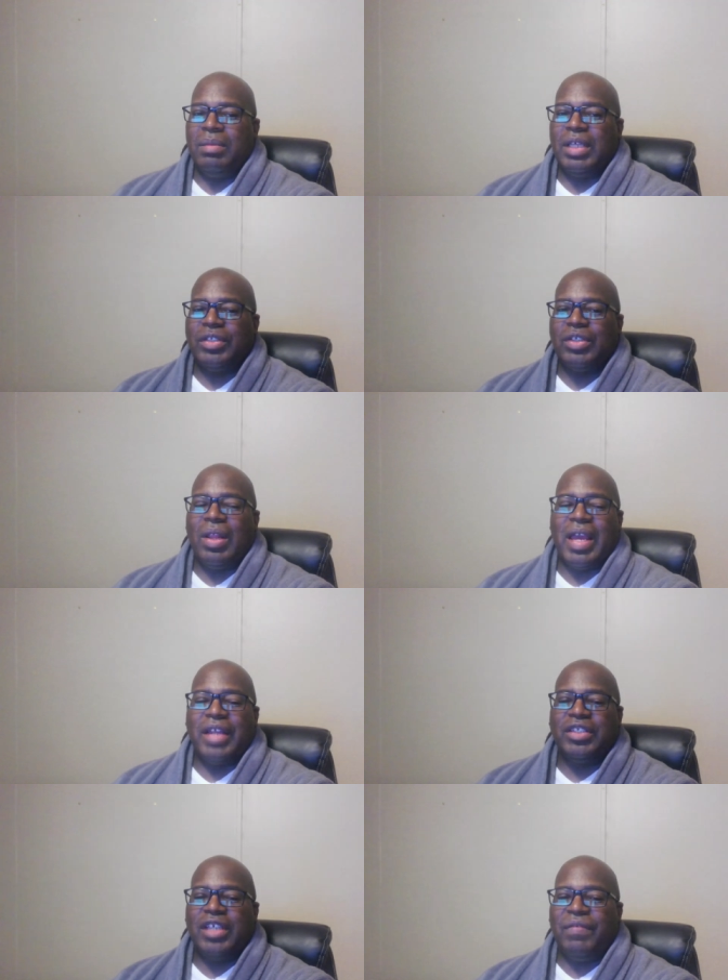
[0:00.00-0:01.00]
That's all I got
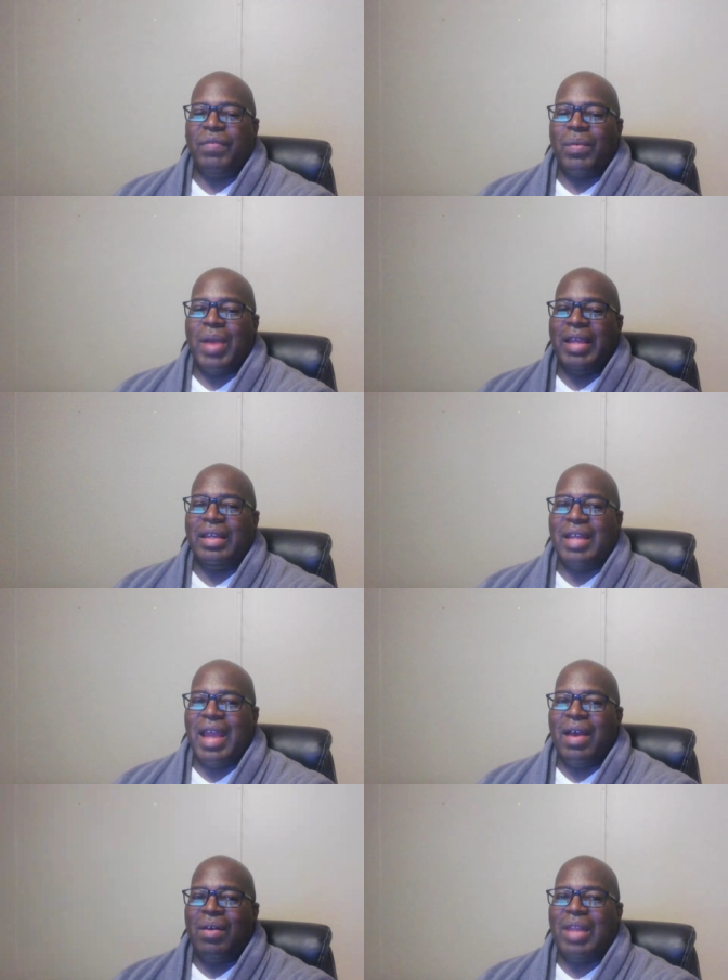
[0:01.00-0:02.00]
to say for right
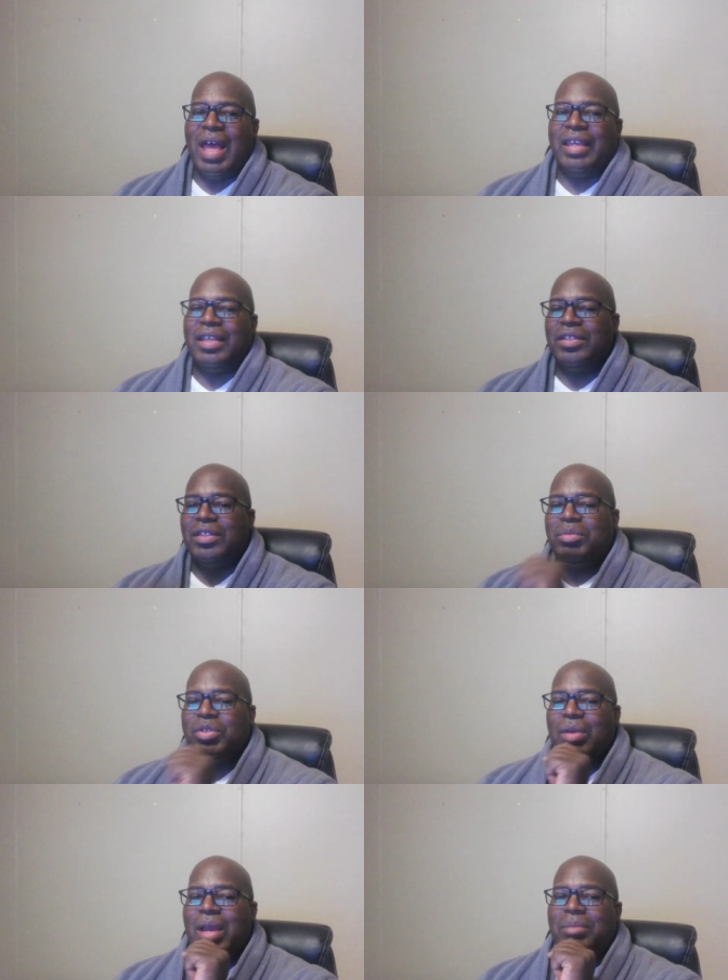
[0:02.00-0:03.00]
now. Like and
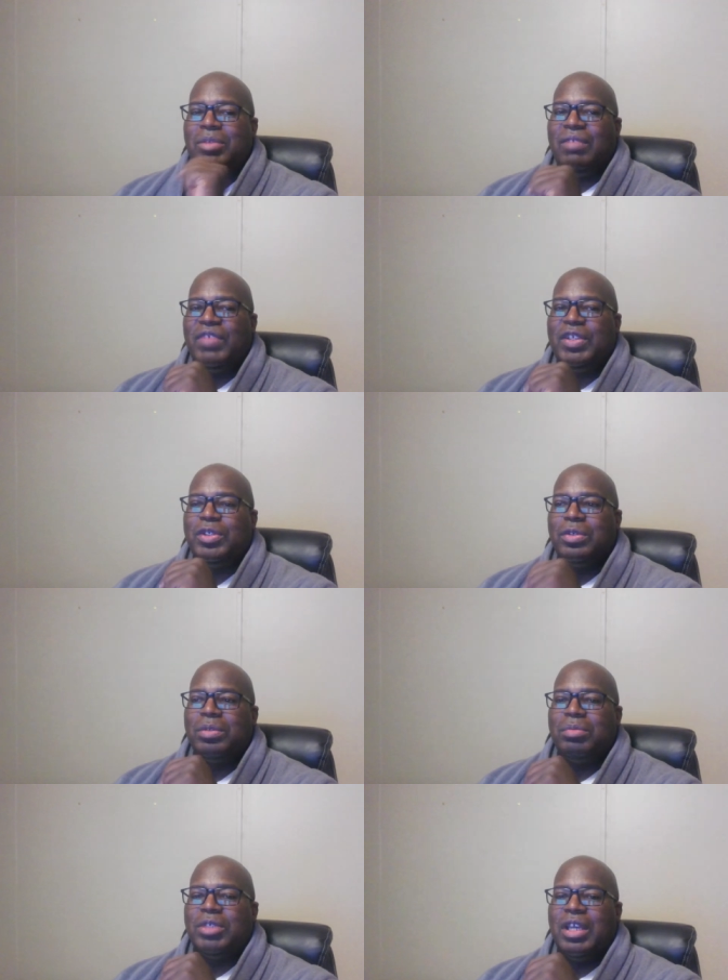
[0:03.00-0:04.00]
subscribe to the Vince
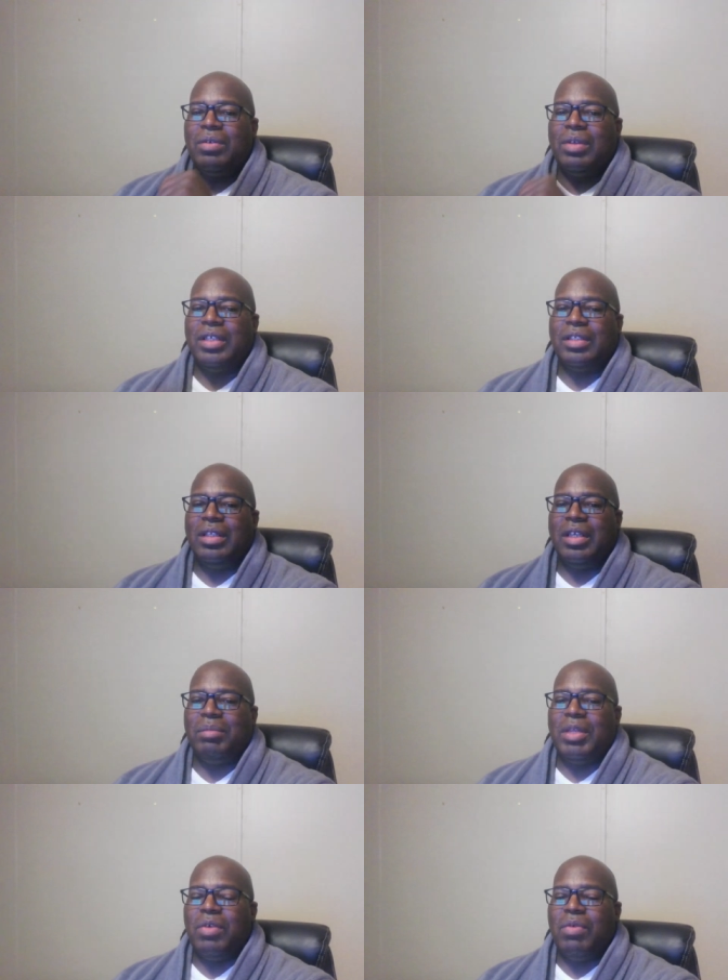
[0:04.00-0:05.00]
Goodrum channel. Click the link
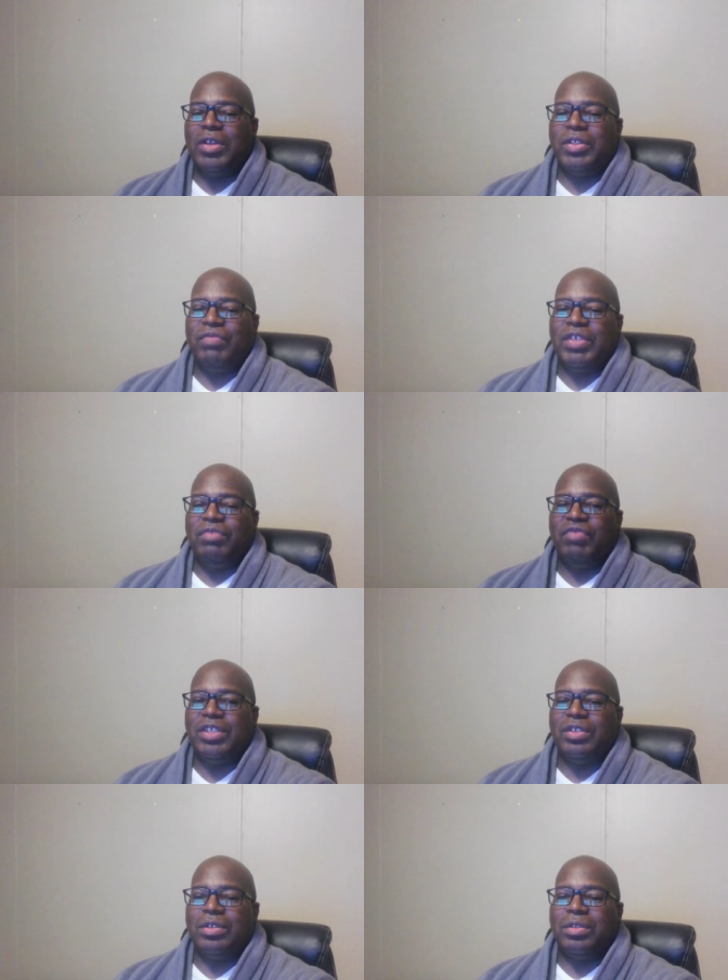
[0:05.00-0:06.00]
below. Also visit
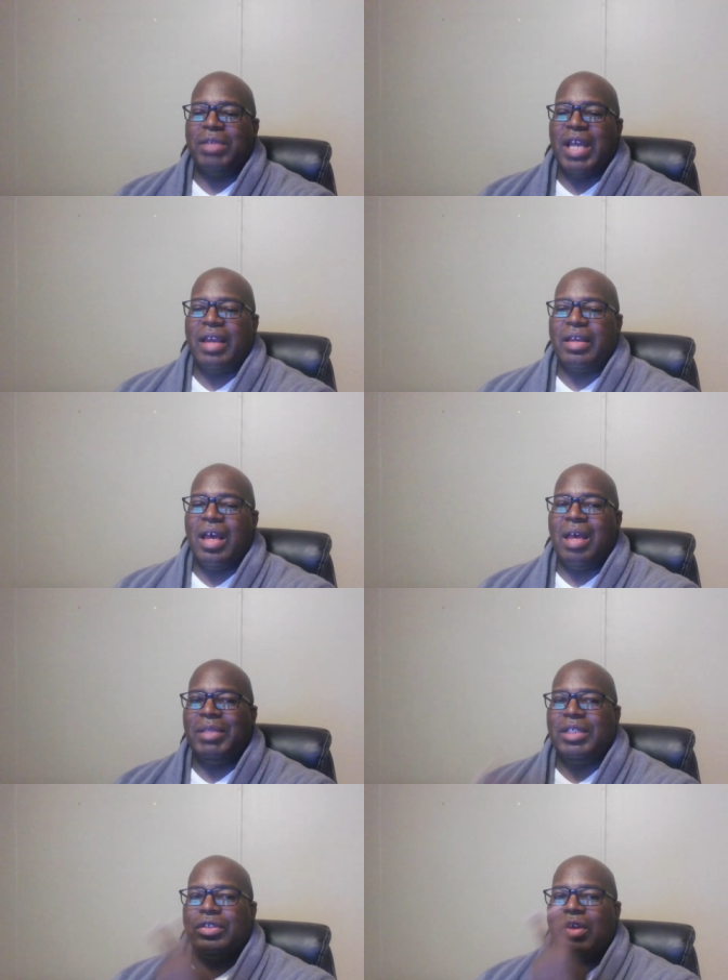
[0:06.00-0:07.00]
vincegoodrum.com.
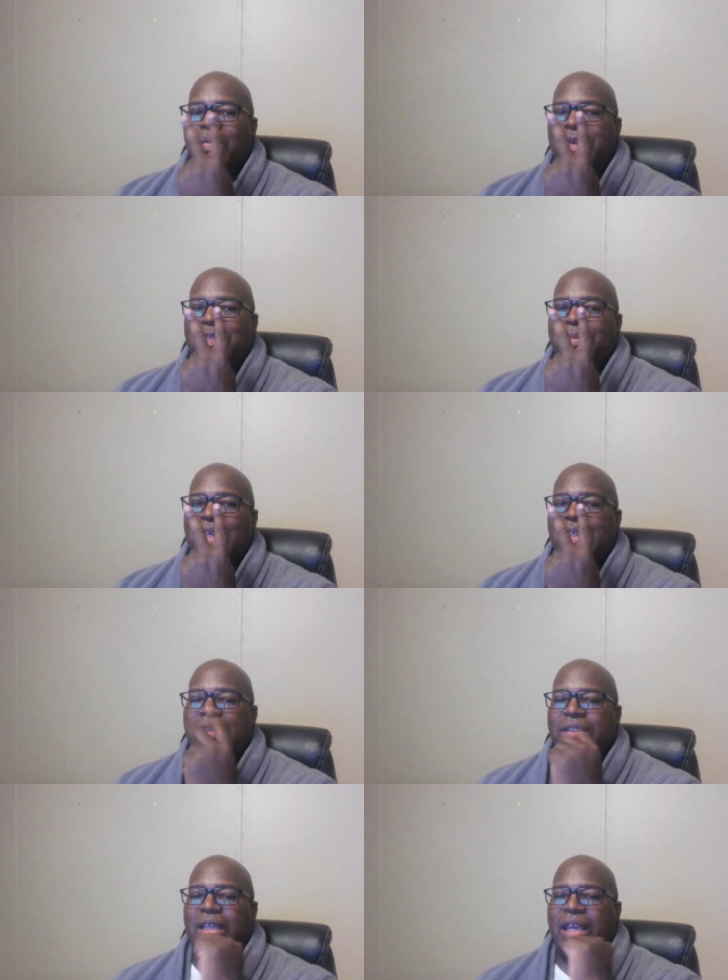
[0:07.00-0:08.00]
And as always,
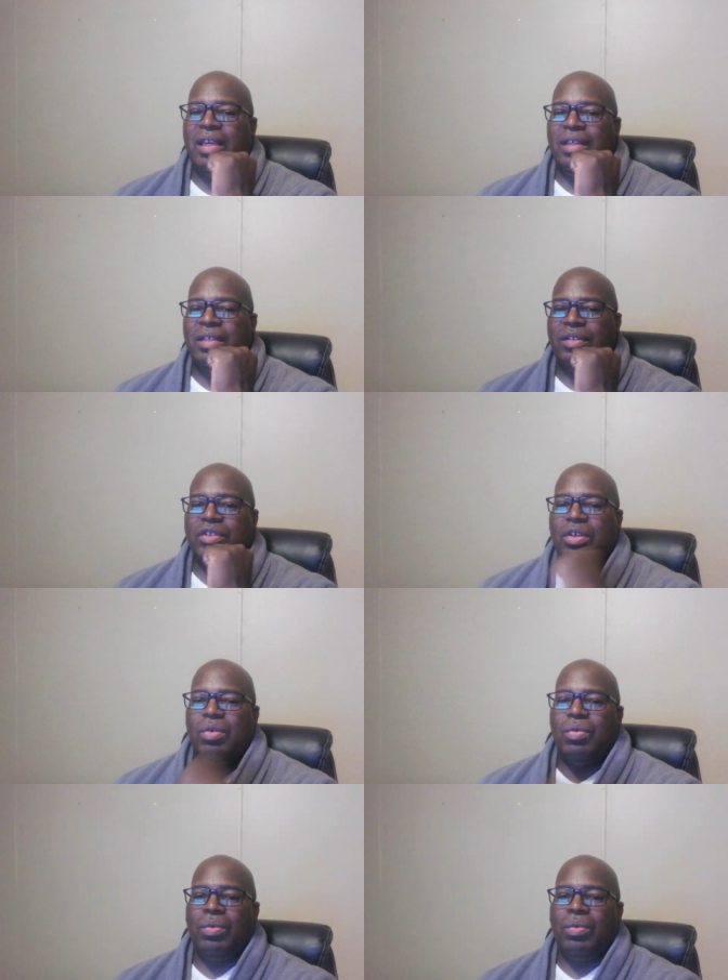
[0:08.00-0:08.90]
peace and soul.